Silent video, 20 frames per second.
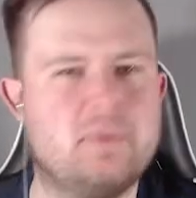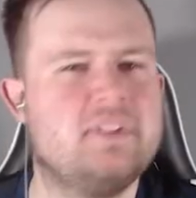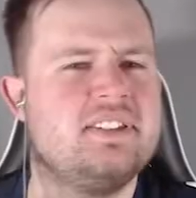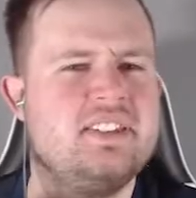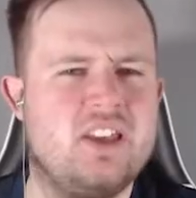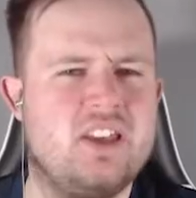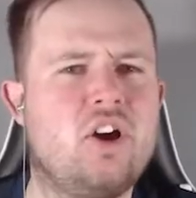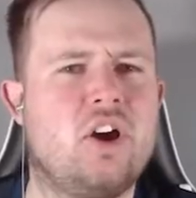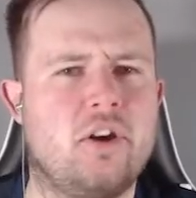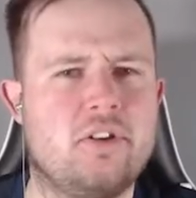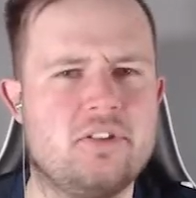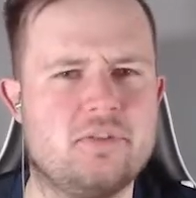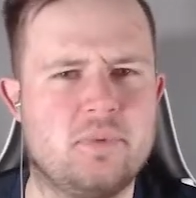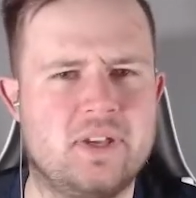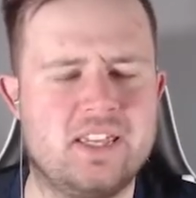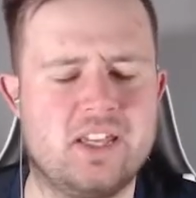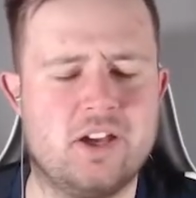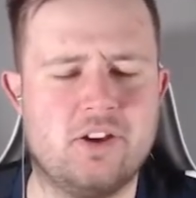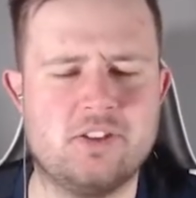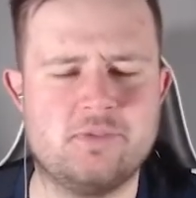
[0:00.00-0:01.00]
but Thiago is what
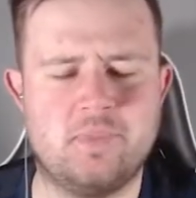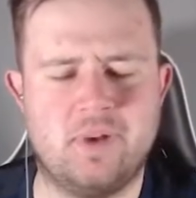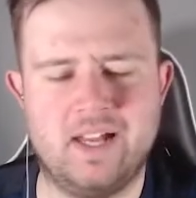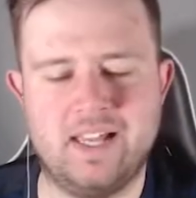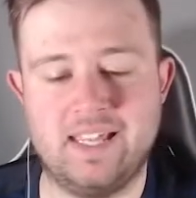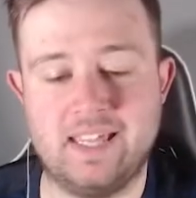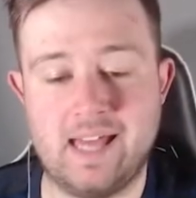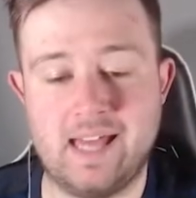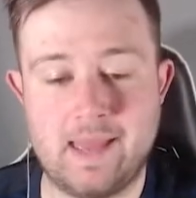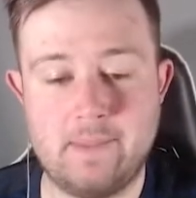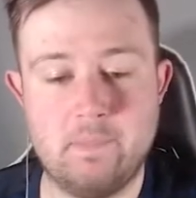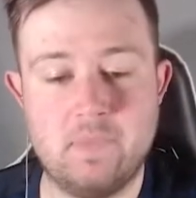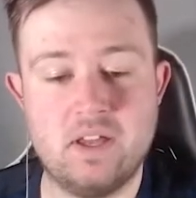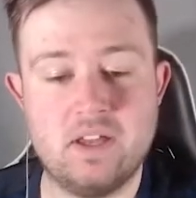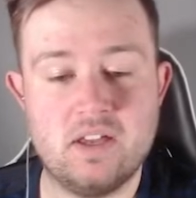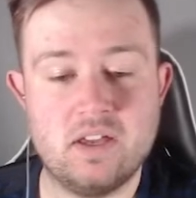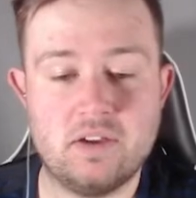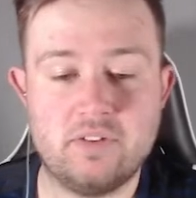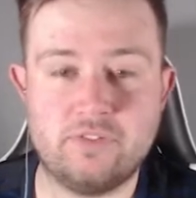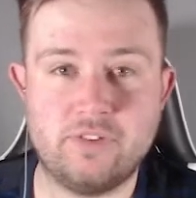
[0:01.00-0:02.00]
he goes by in game,
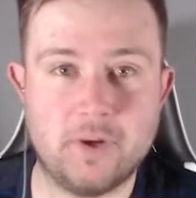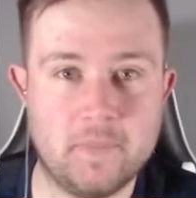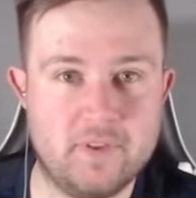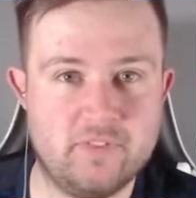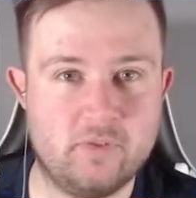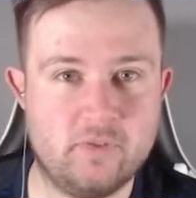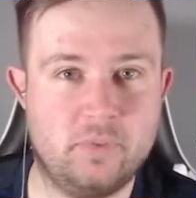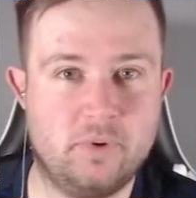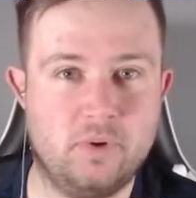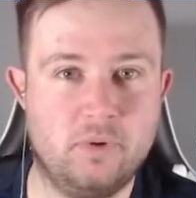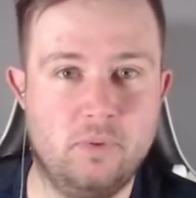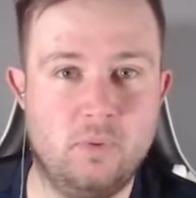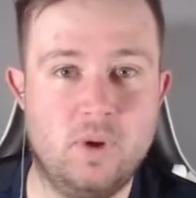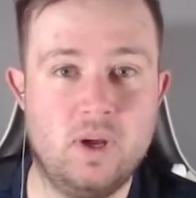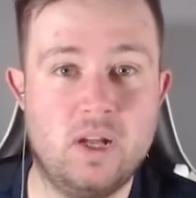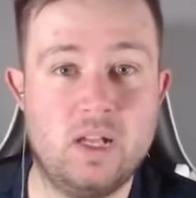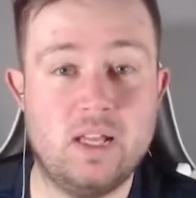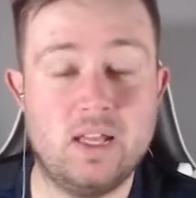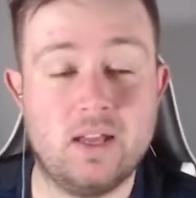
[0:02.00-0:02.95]
from Liverpool.